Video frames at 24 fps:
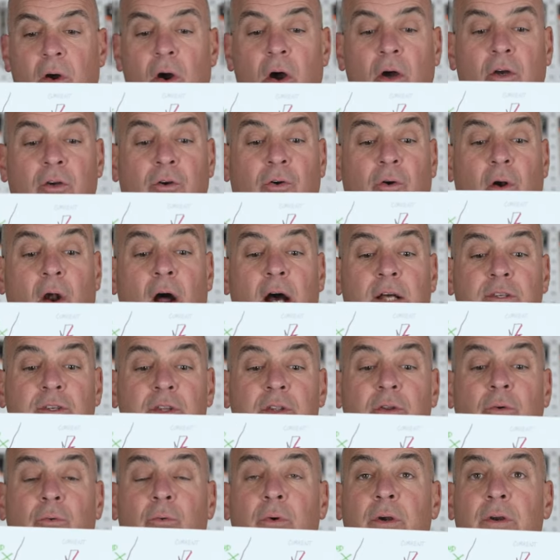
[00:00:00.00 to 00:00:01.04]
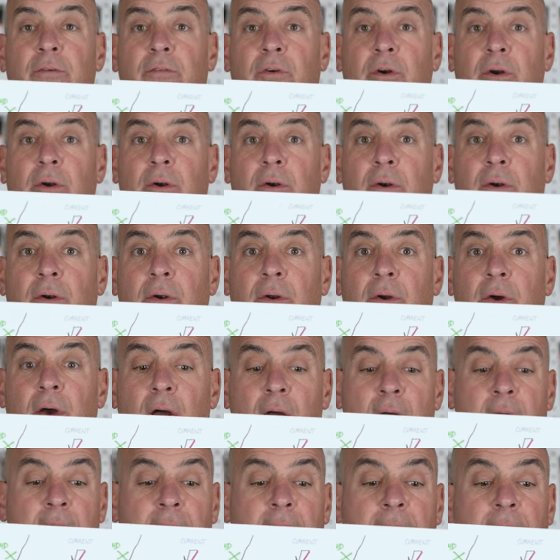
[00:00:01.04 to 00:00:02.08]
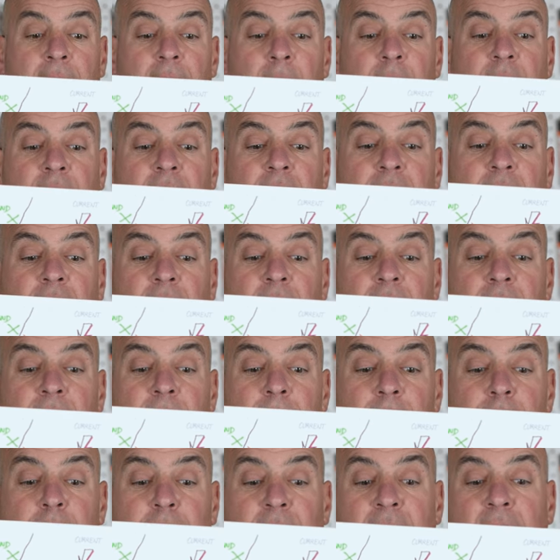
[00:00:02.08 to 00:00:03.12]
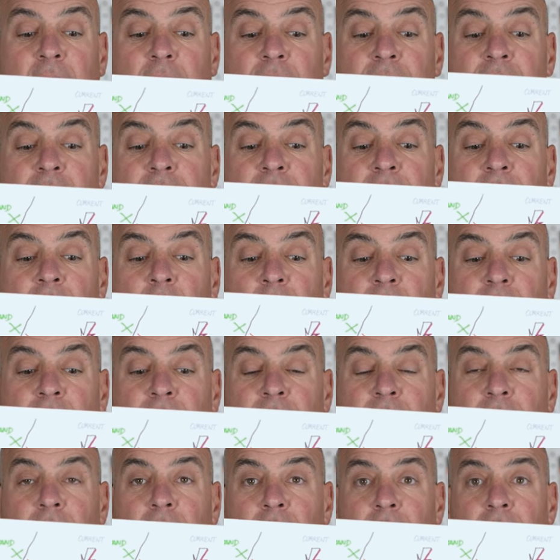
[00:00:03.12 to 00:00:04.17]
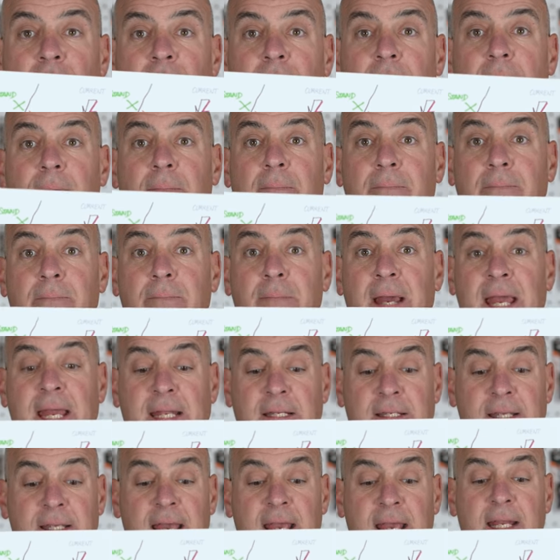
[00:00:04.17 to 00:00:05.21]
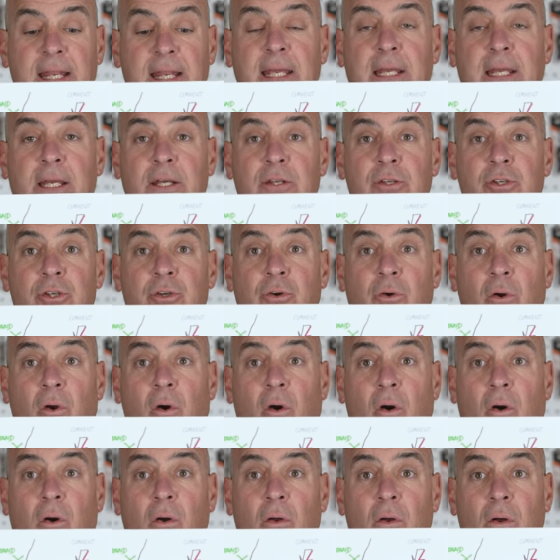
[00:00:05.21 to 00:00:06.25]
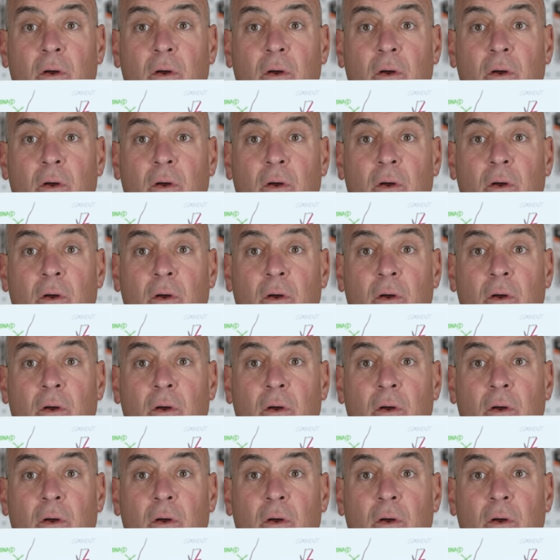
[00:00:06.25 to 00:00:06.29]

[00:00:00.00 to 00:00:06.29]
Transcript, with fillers: across the river, and I'm gonna let it bounce down the current, maintaining control,